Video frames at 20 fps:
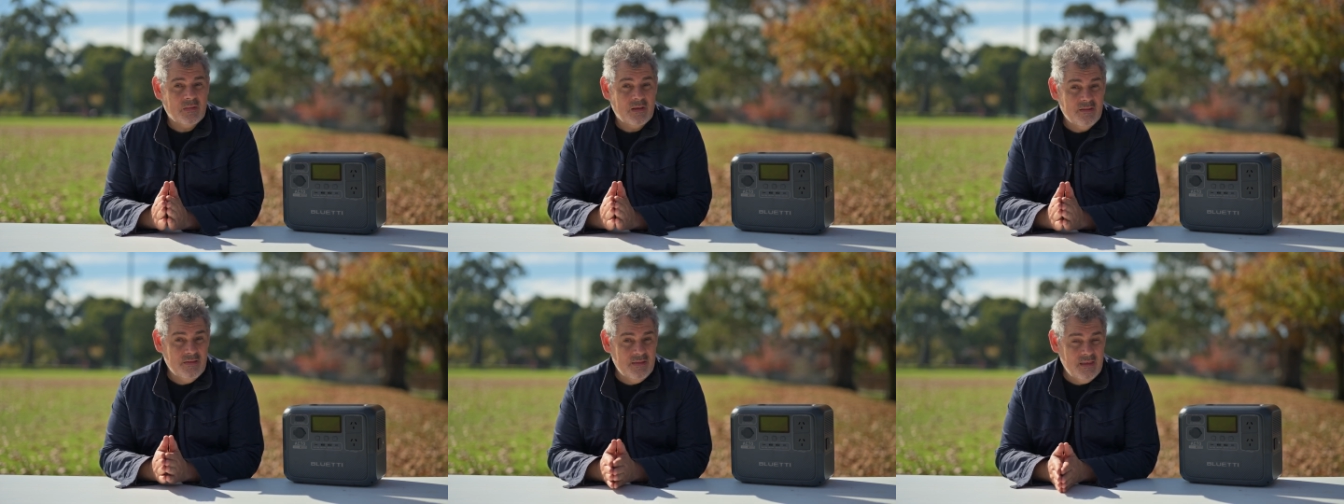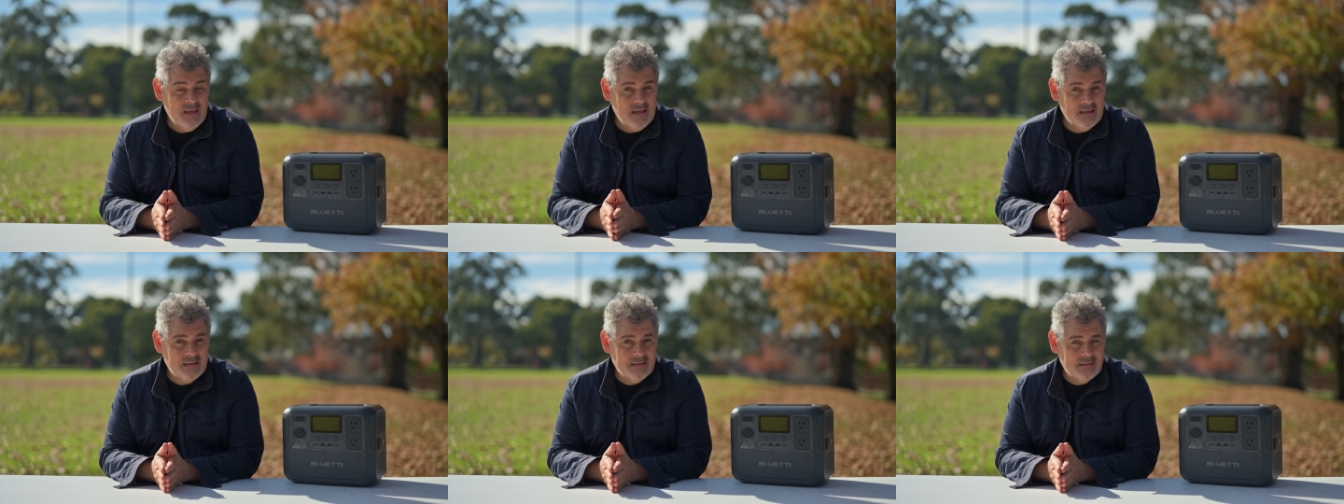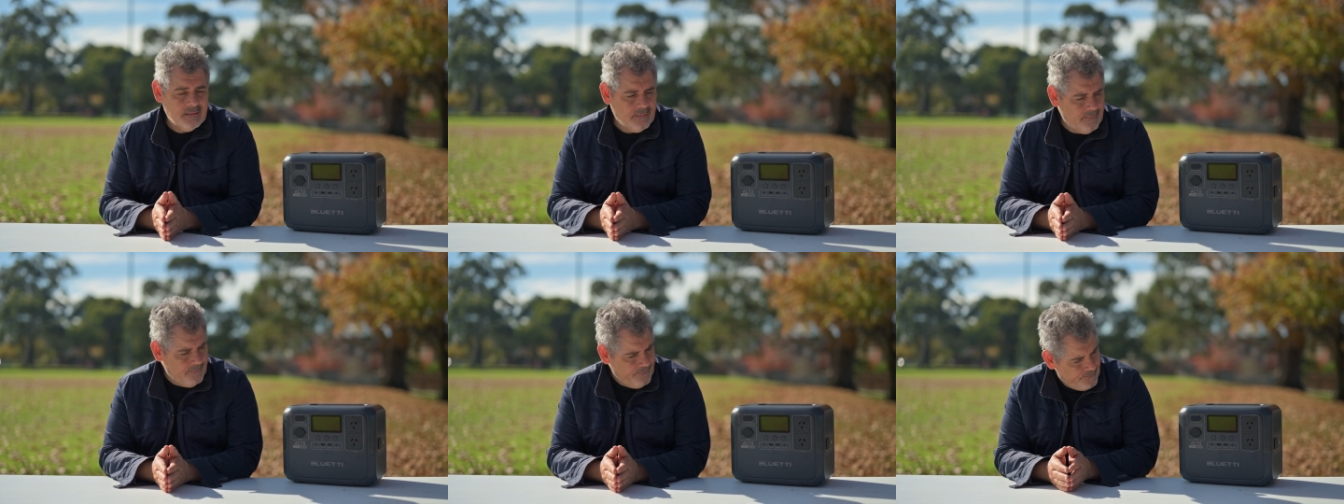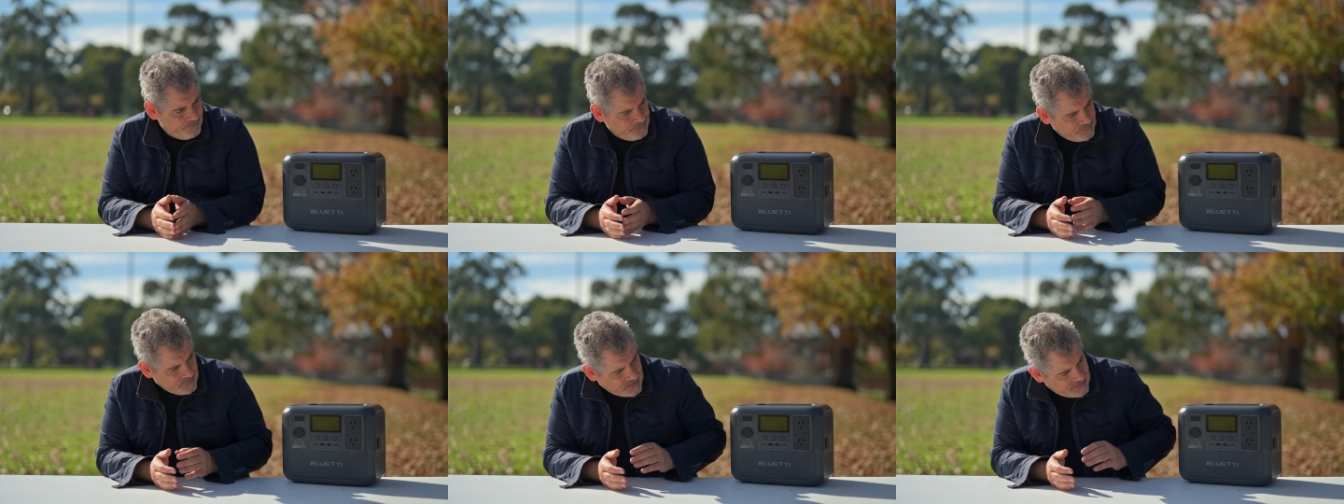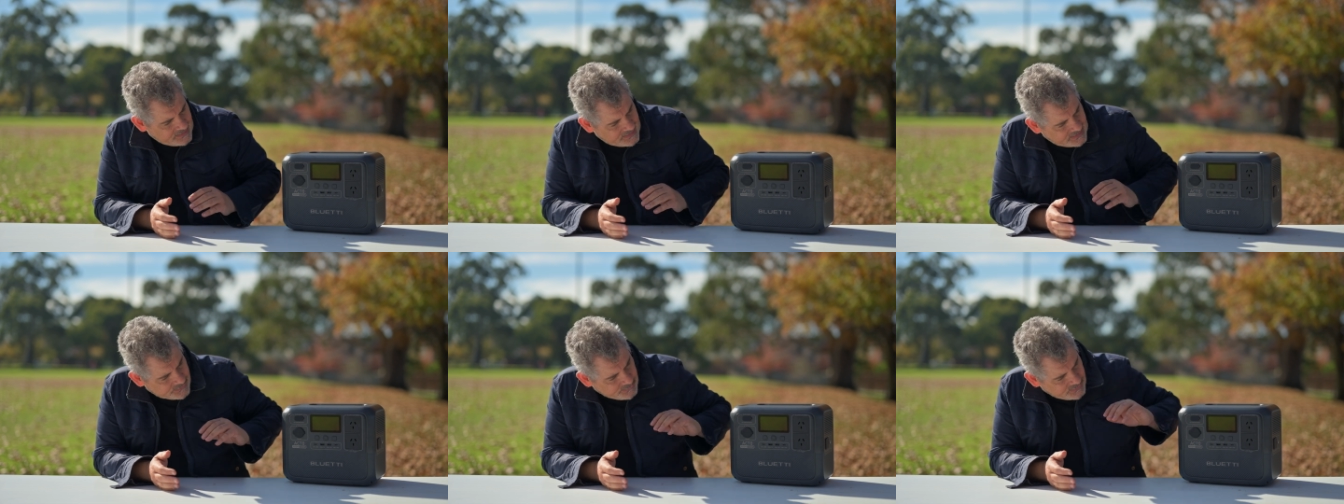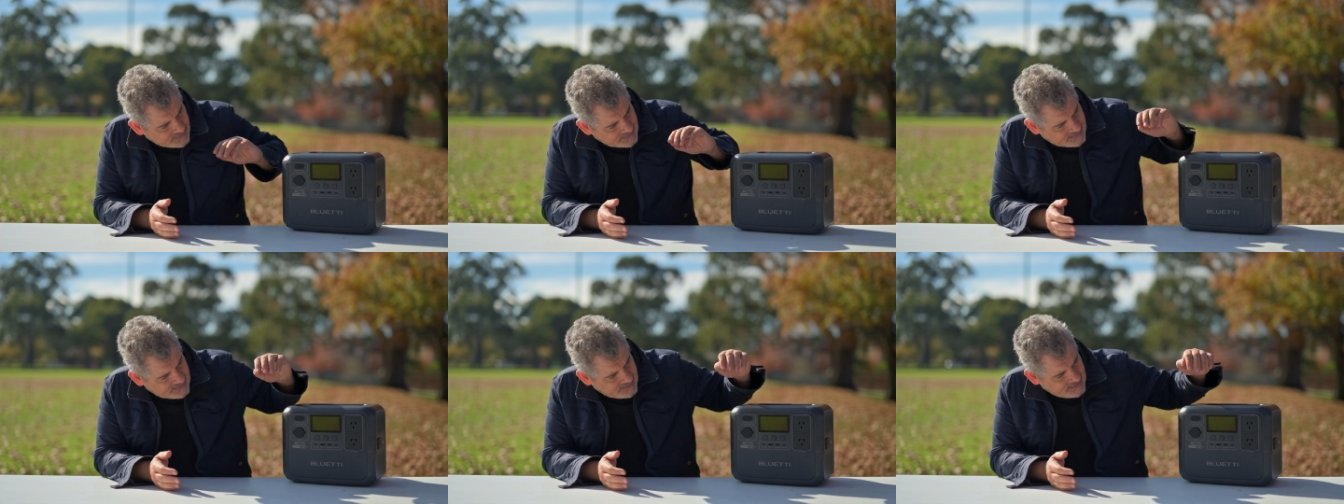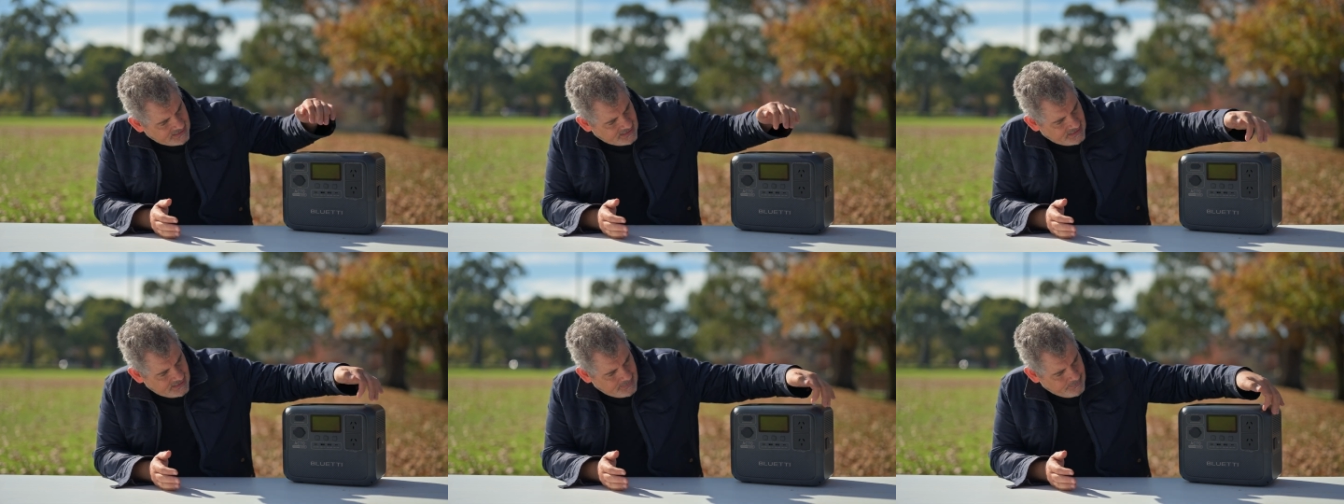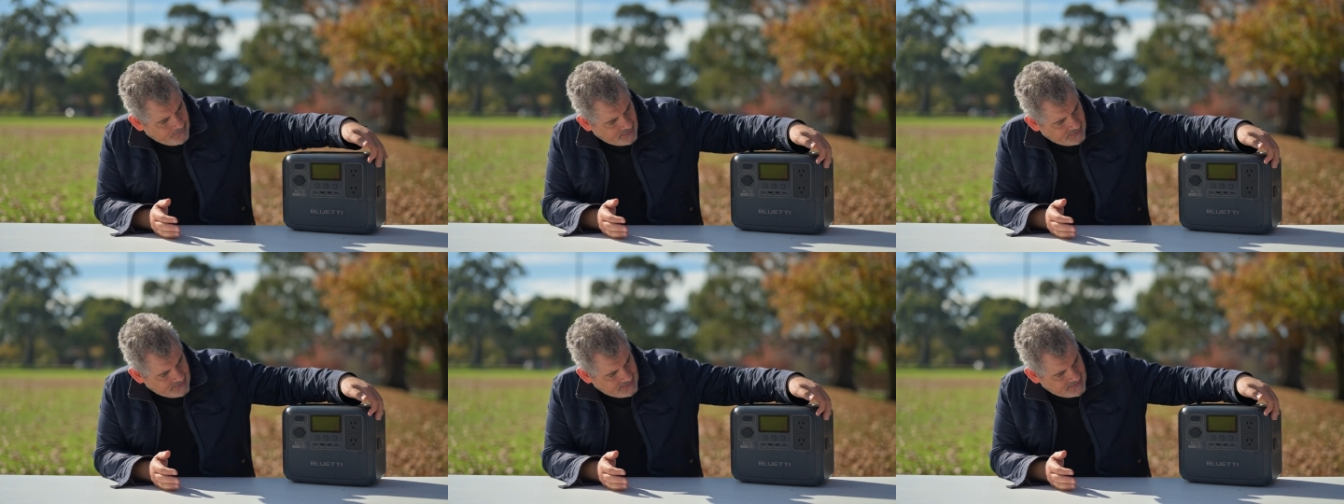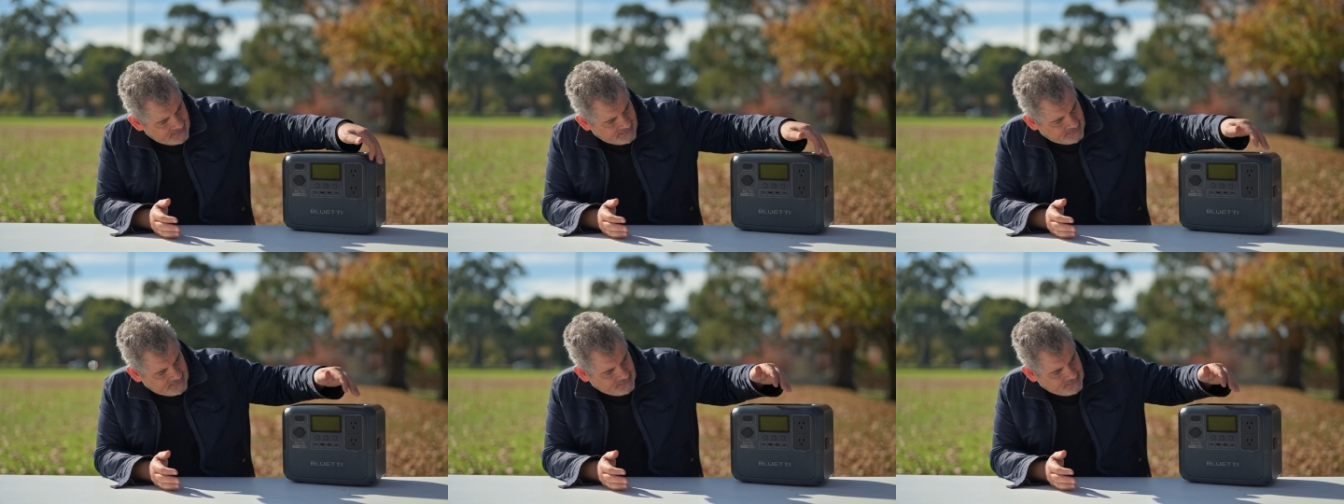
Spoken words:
This, and as we can see here by these